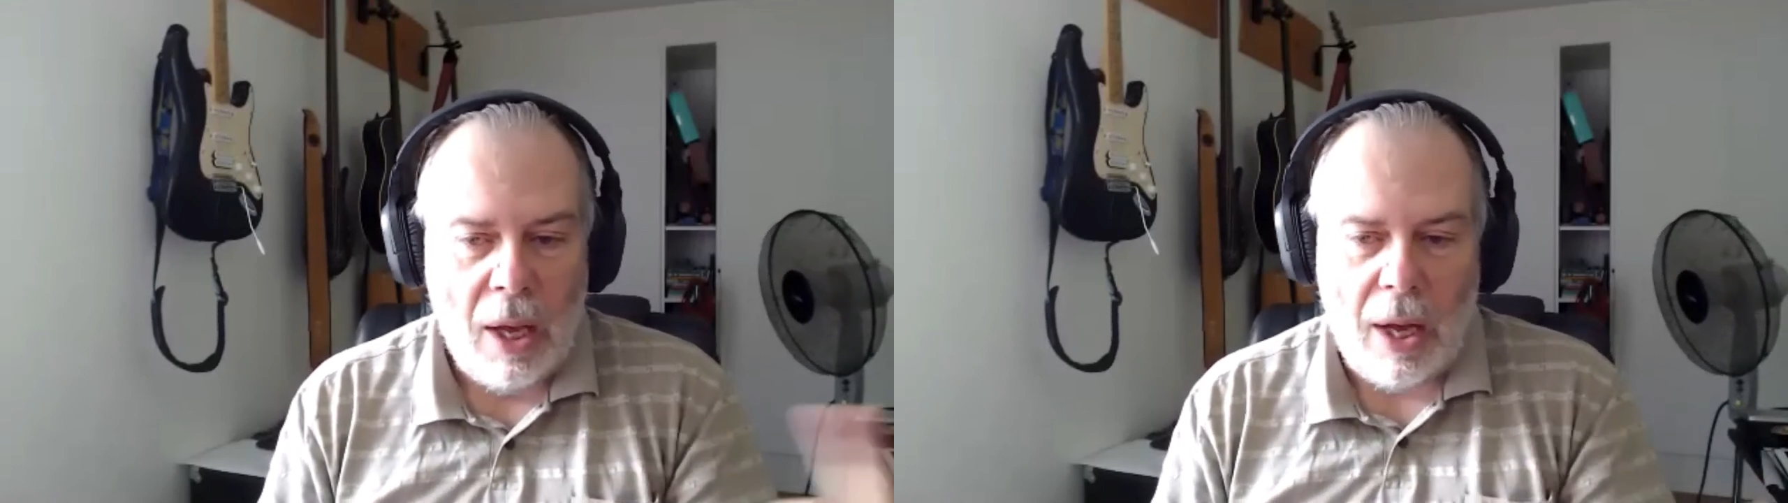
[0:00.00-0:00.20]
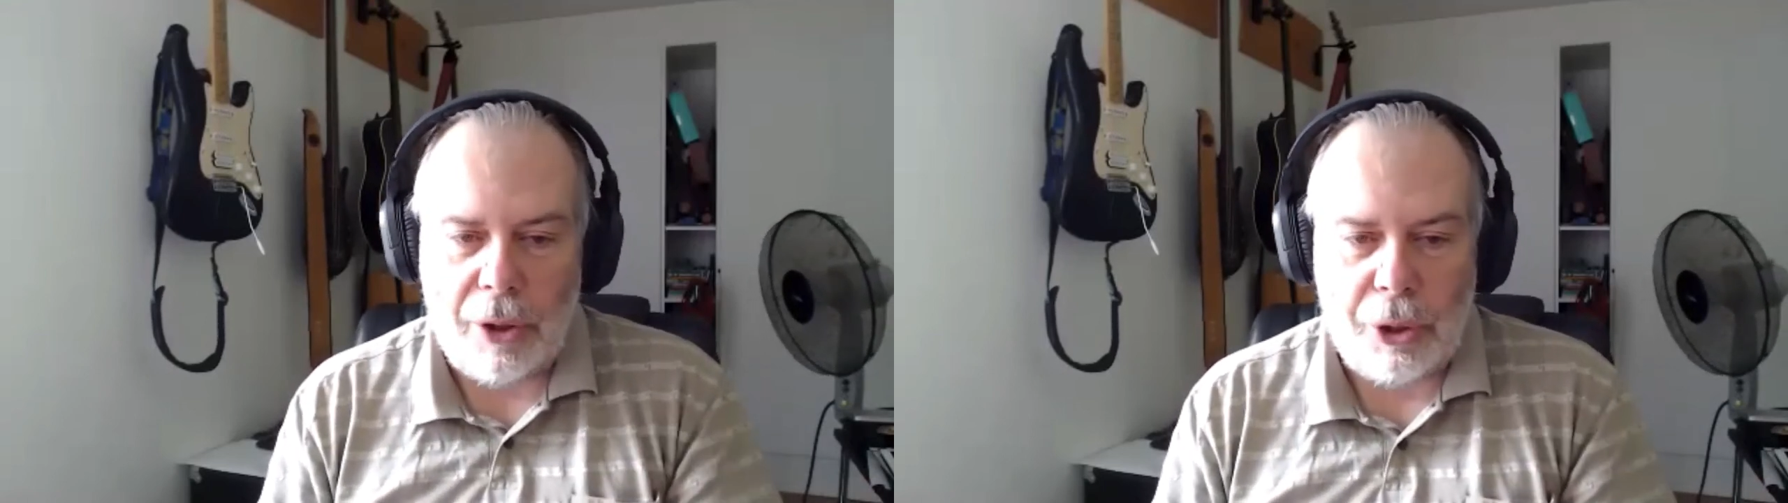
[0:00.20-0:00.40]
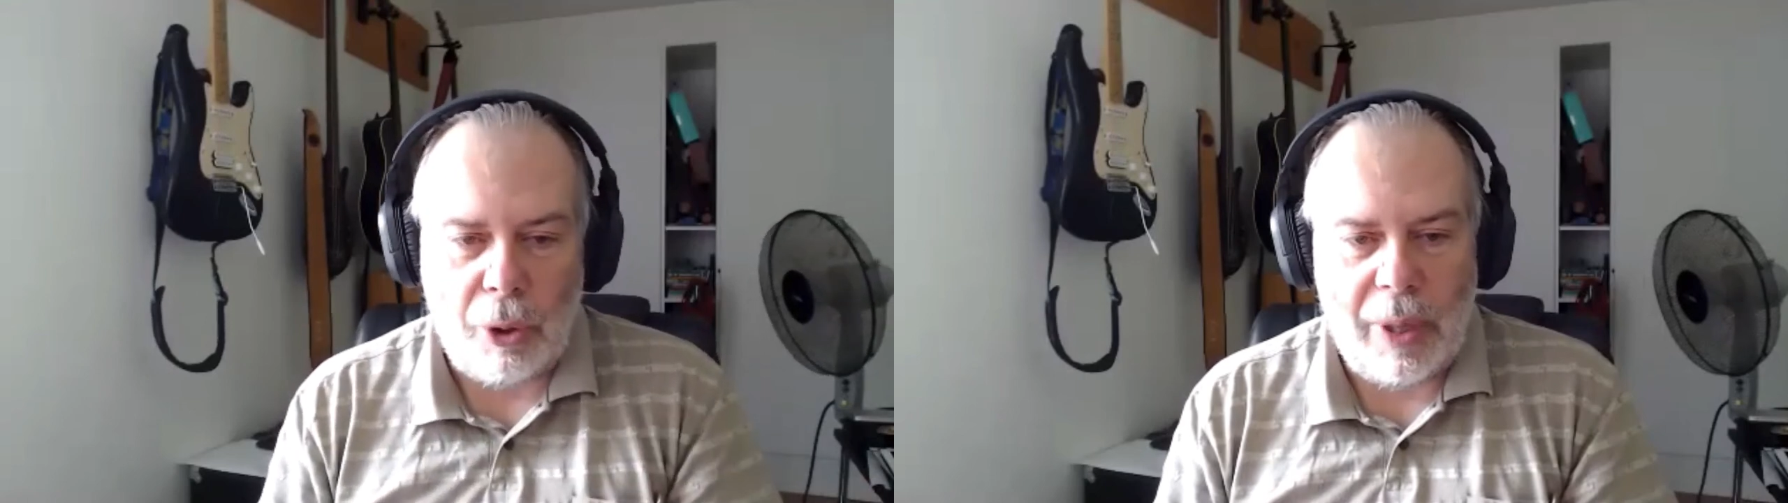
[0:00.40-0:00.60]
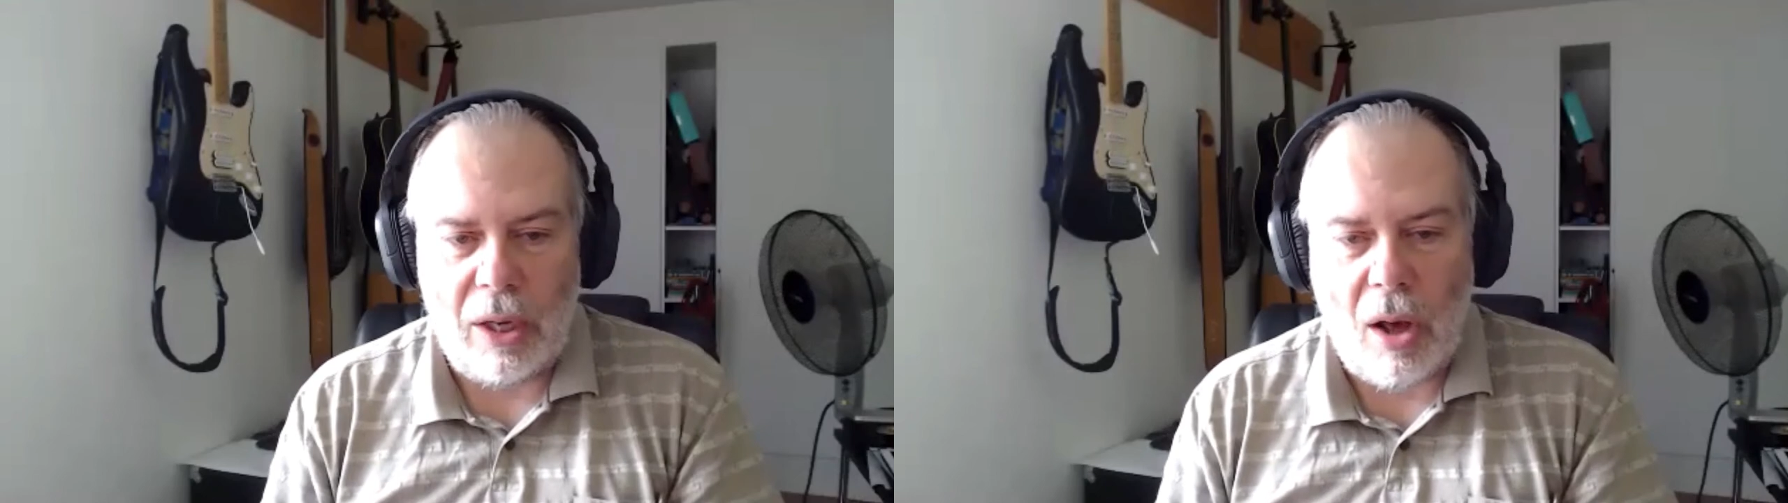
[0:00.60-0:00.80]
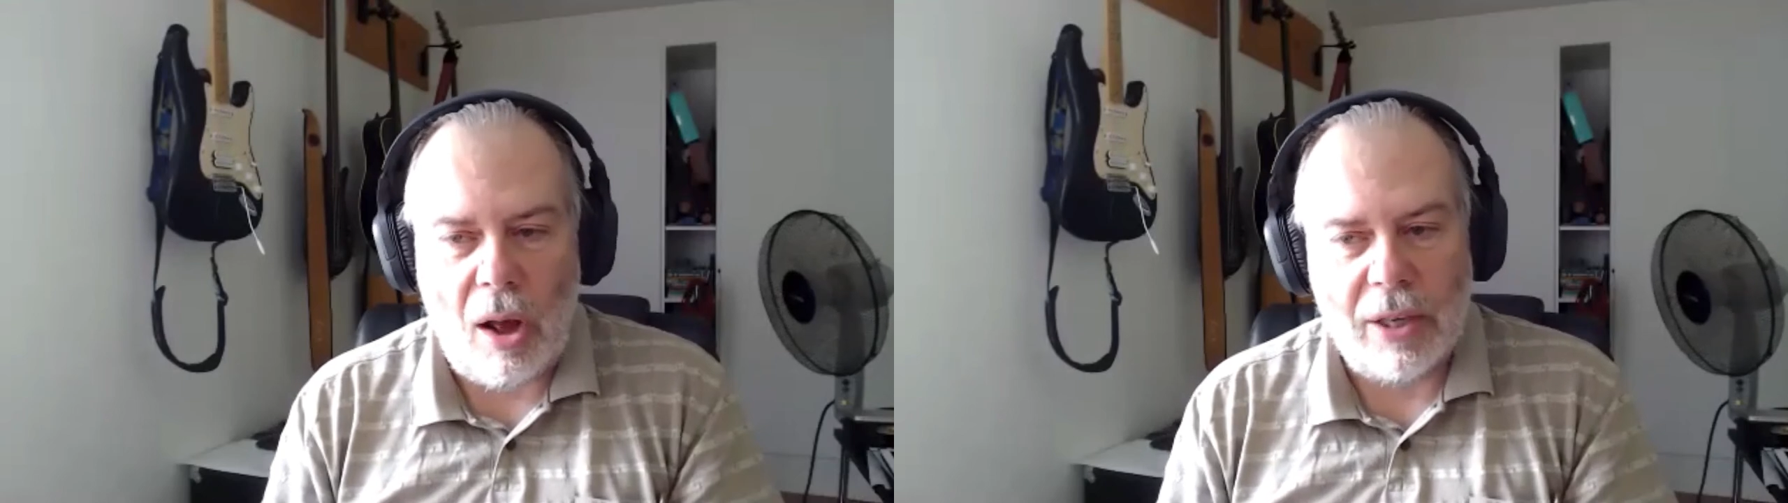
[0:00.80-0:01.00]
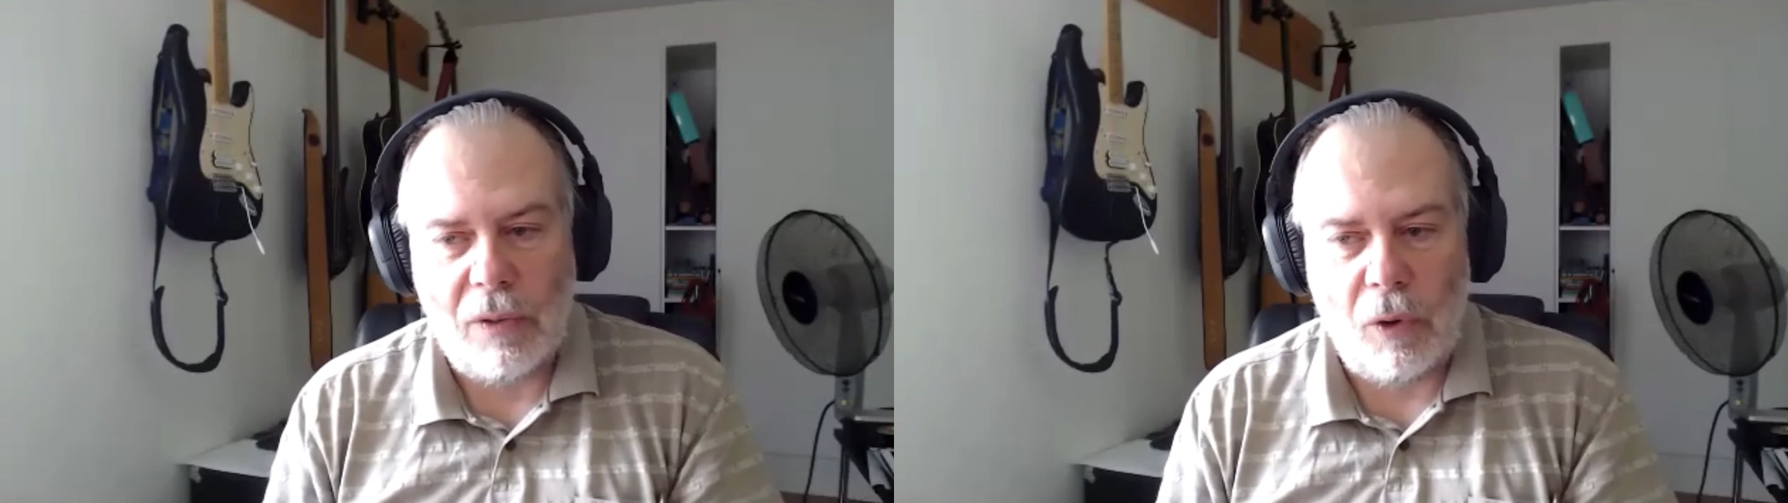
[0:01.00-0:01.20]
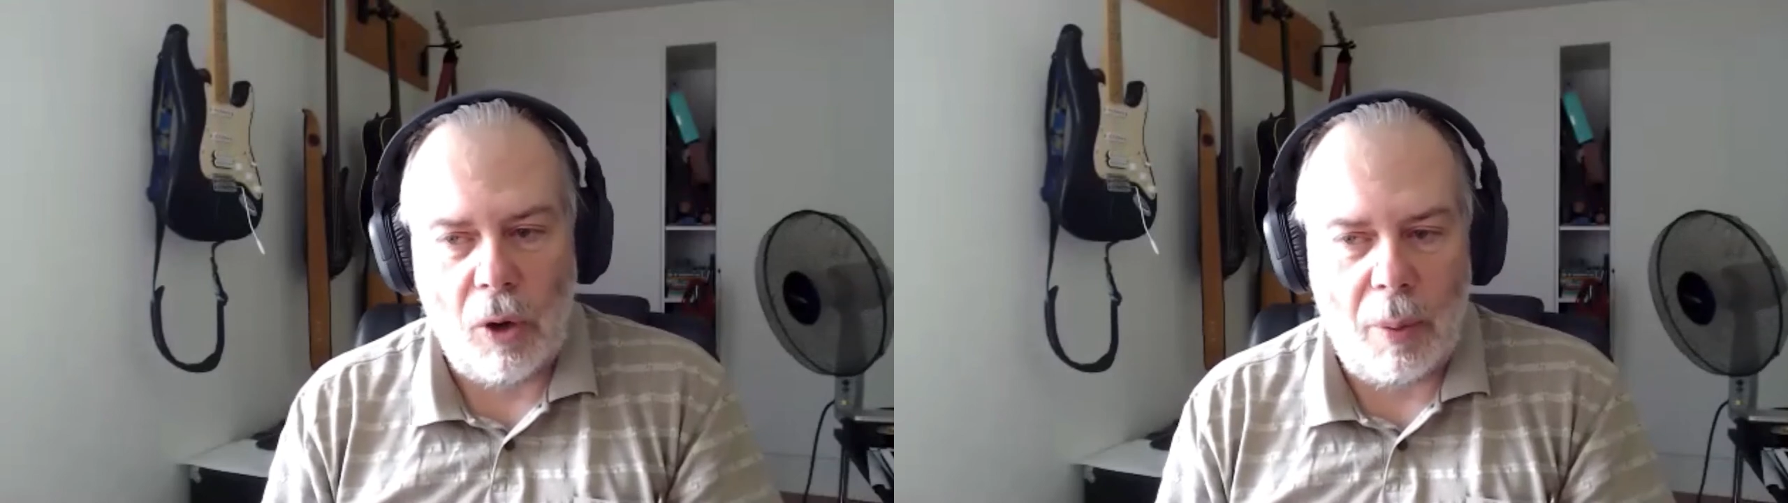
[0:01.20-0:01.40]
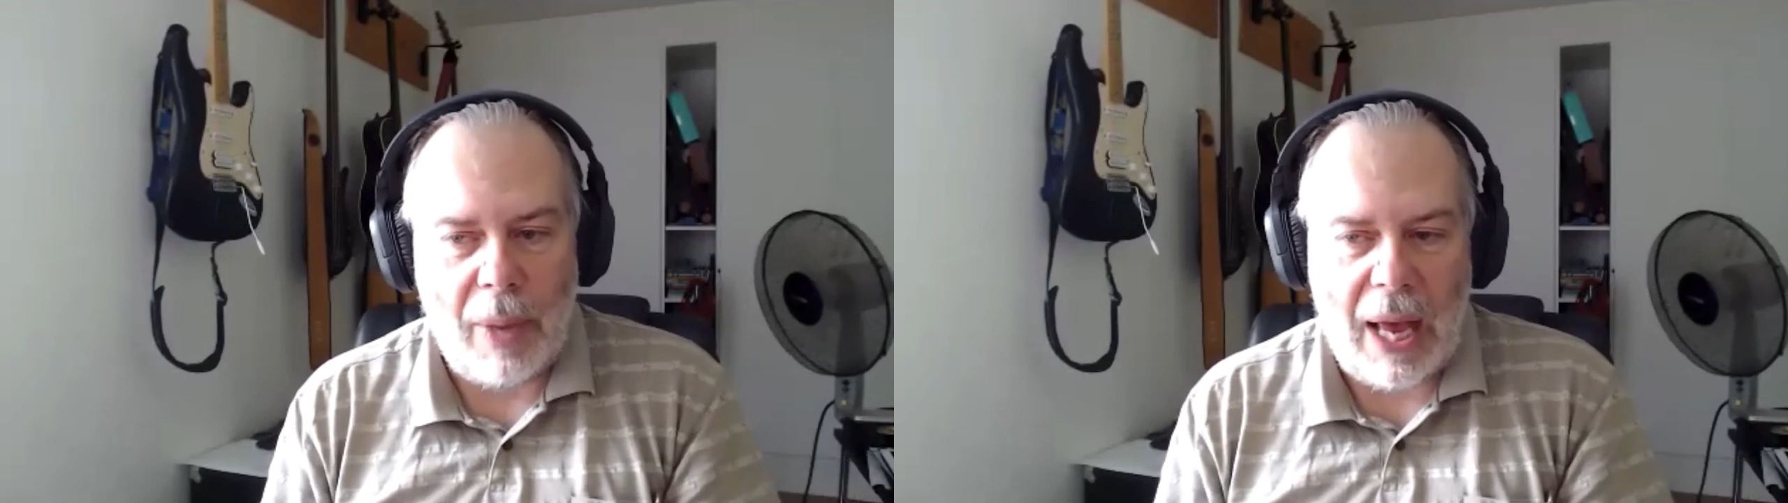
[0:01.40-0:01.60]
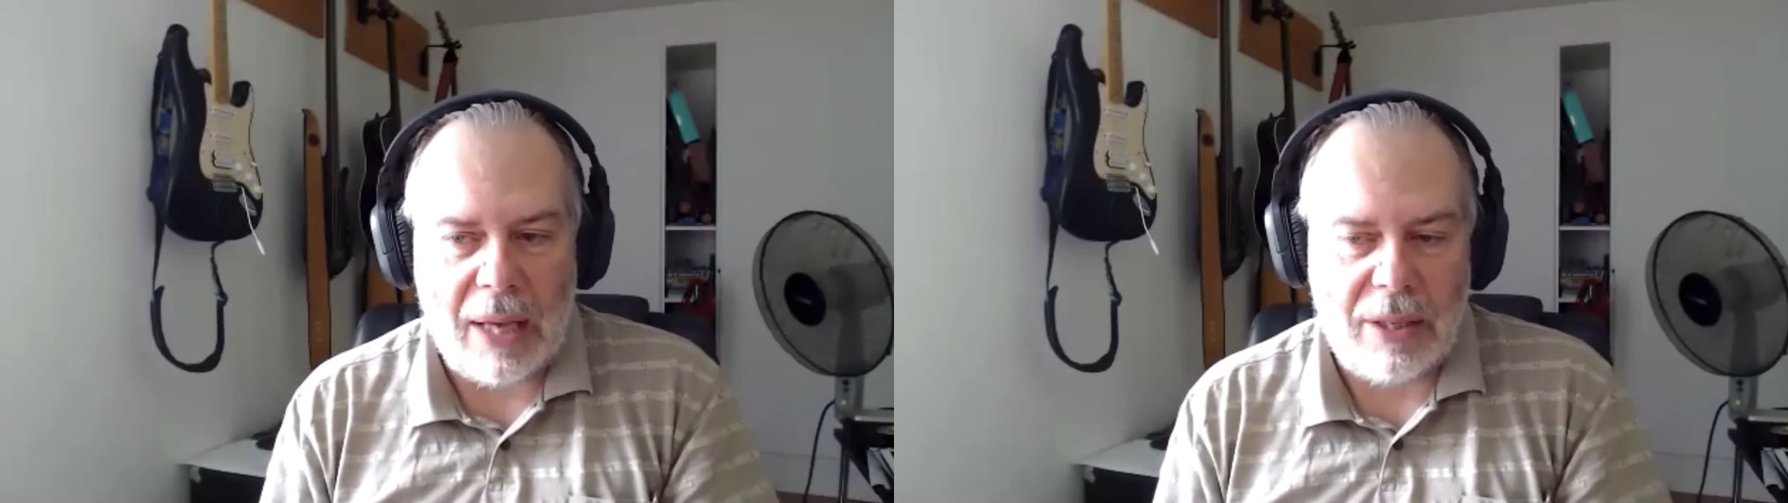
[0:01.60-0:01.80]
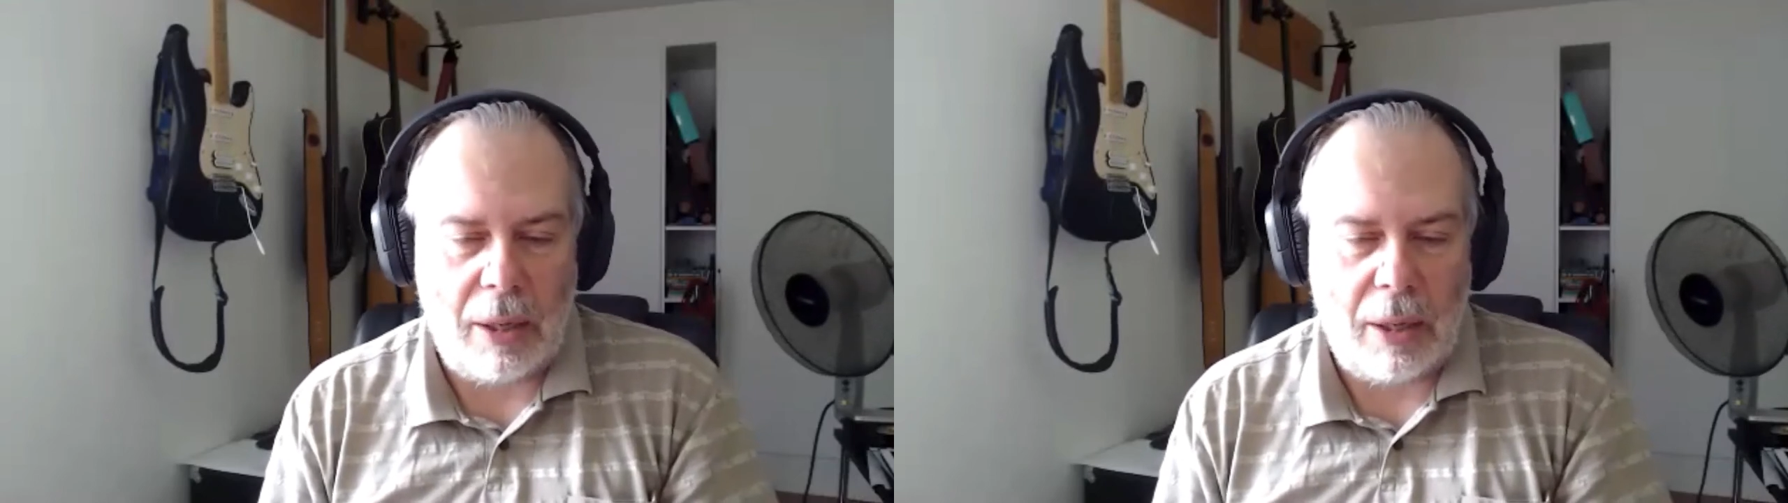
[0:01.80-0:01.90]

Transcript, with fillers: I'll throw in Knowledge Forum as